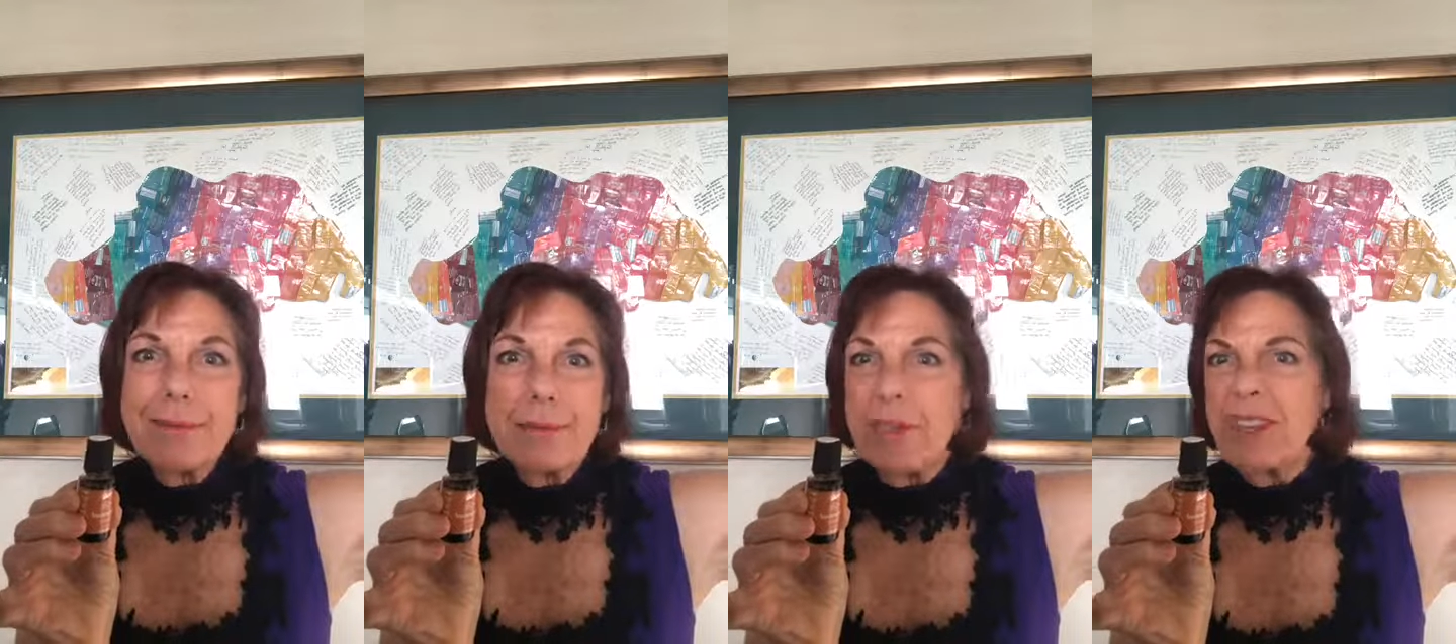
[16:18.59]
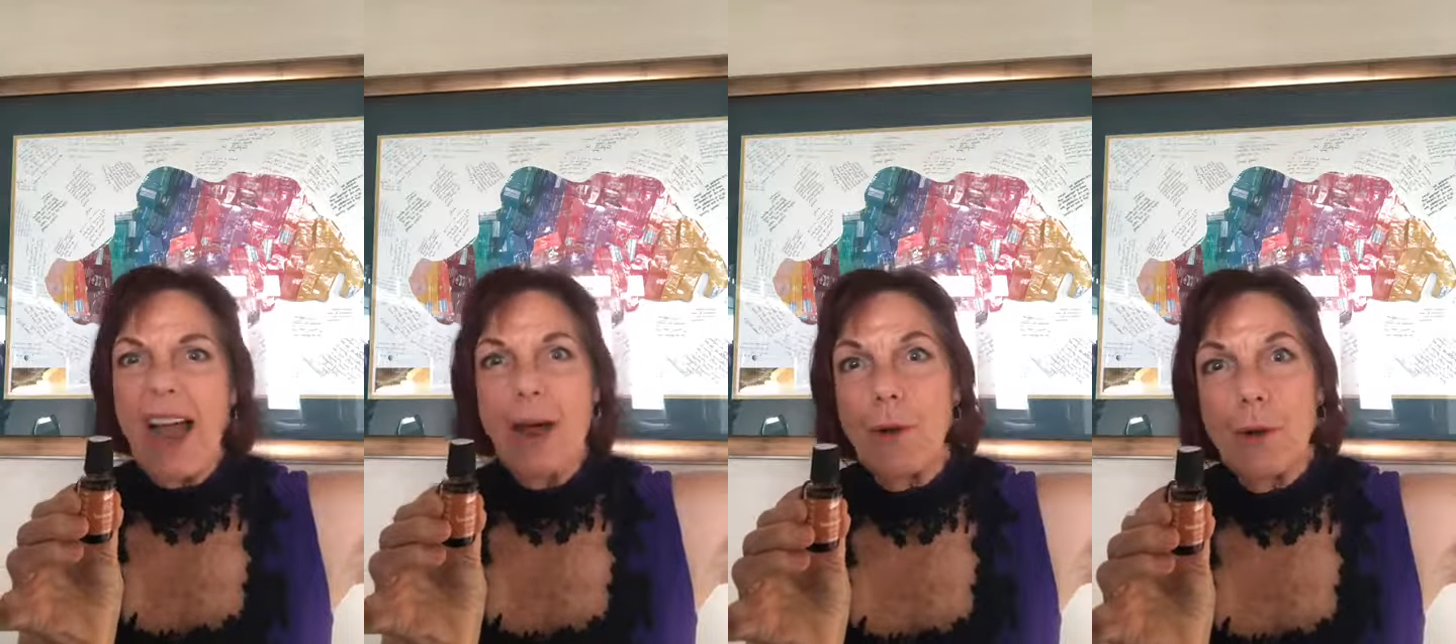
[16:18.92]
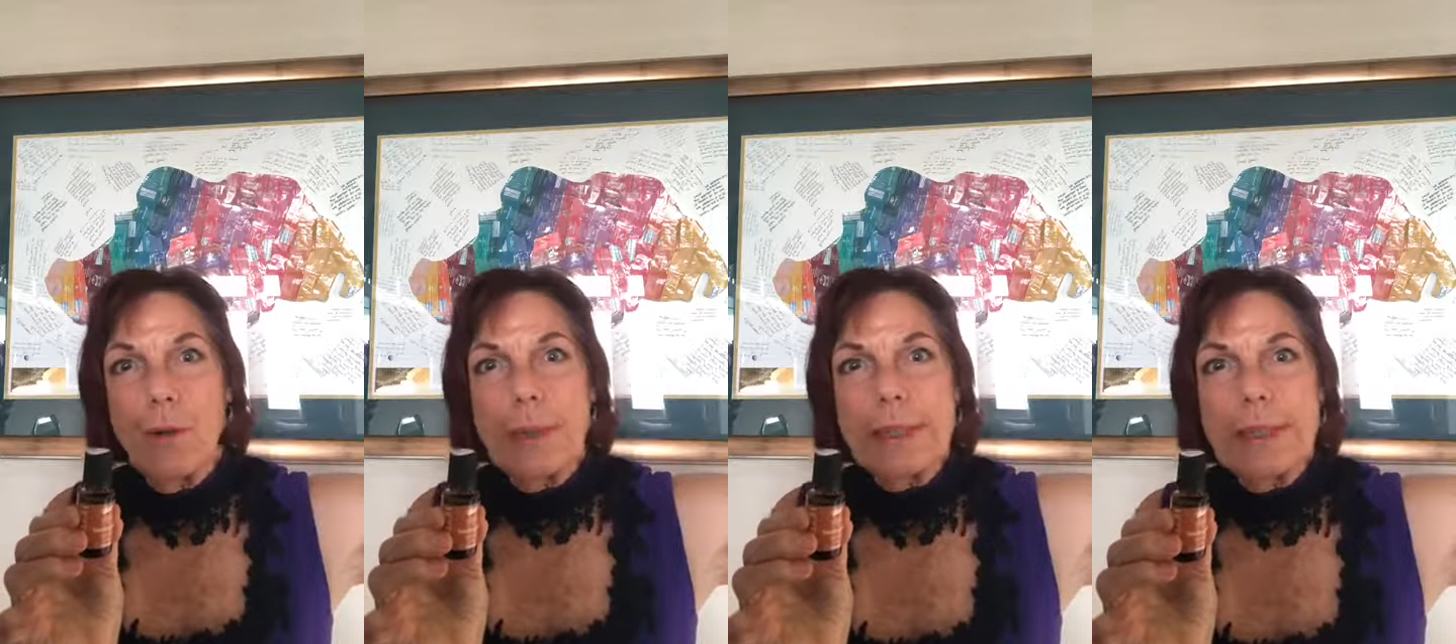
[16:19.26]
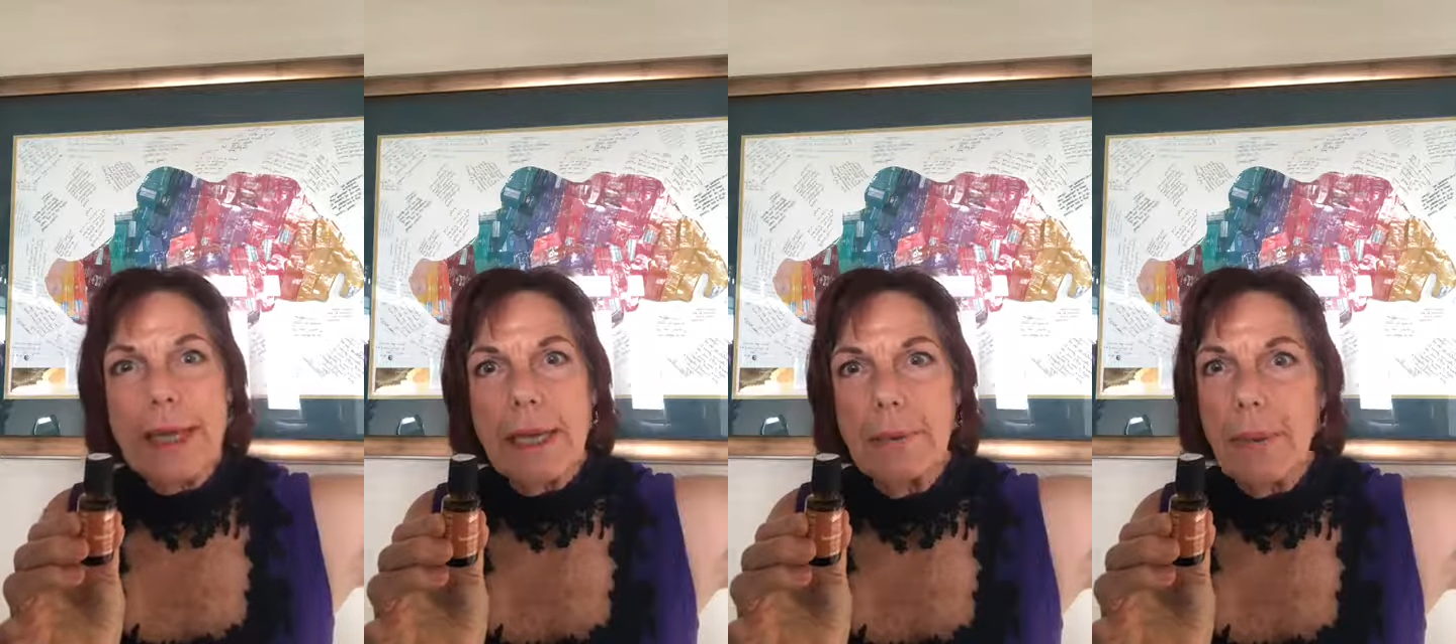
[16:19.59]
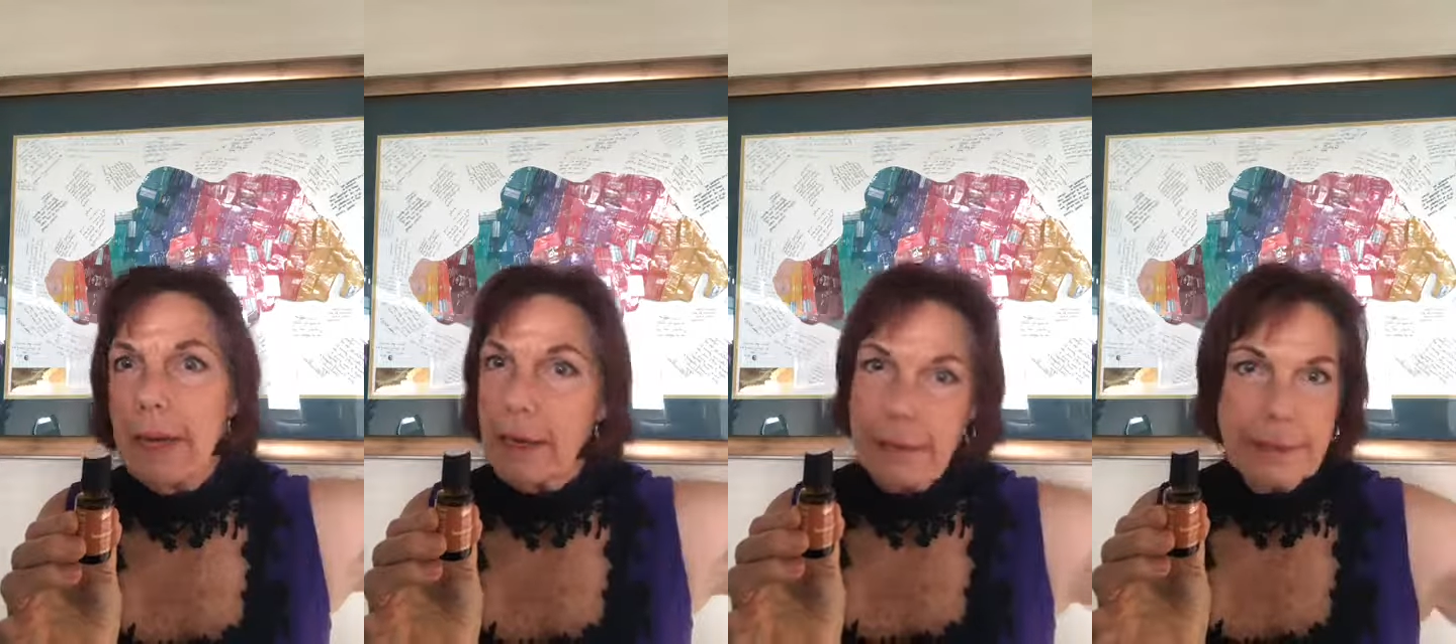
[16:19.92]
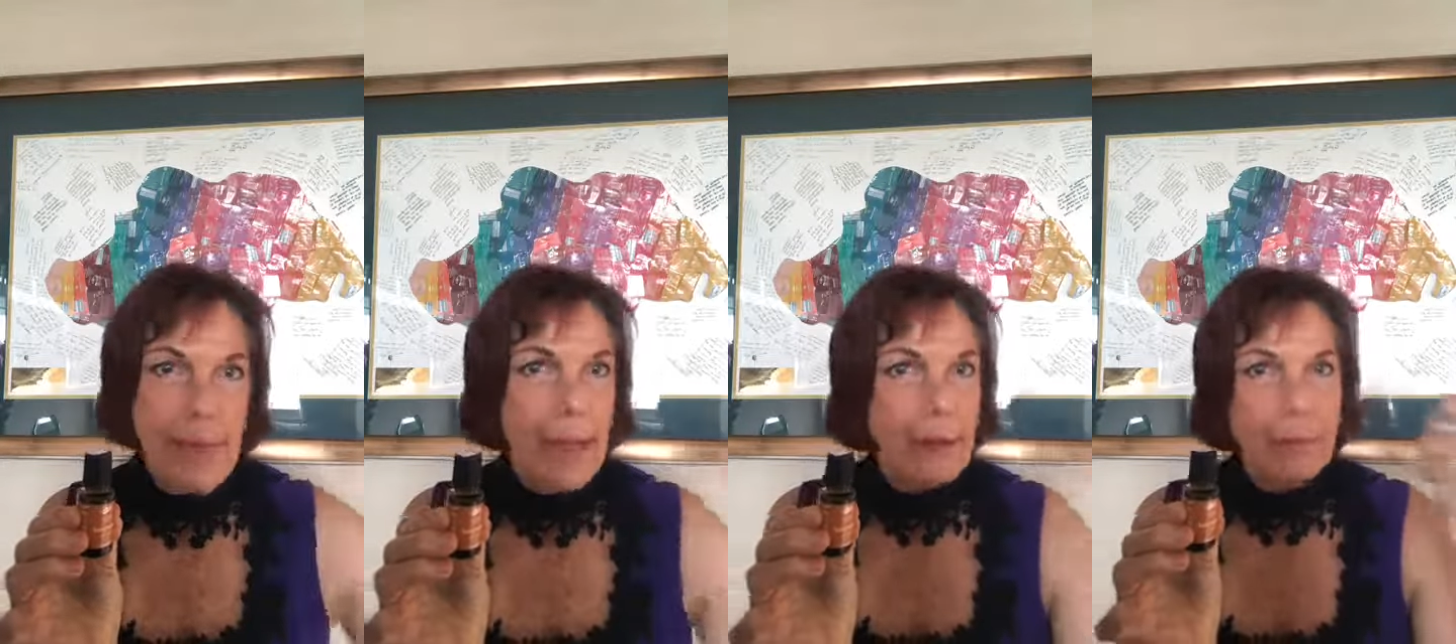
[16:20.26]
which I always did because
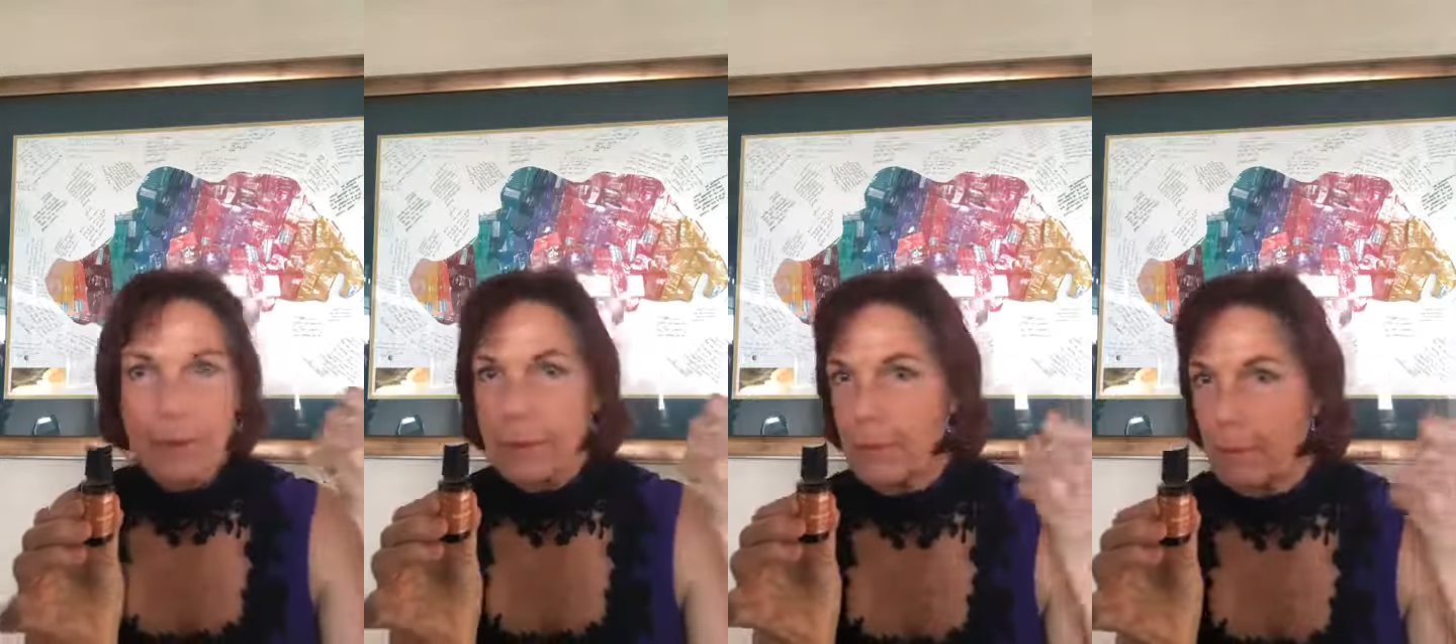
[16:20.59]
I would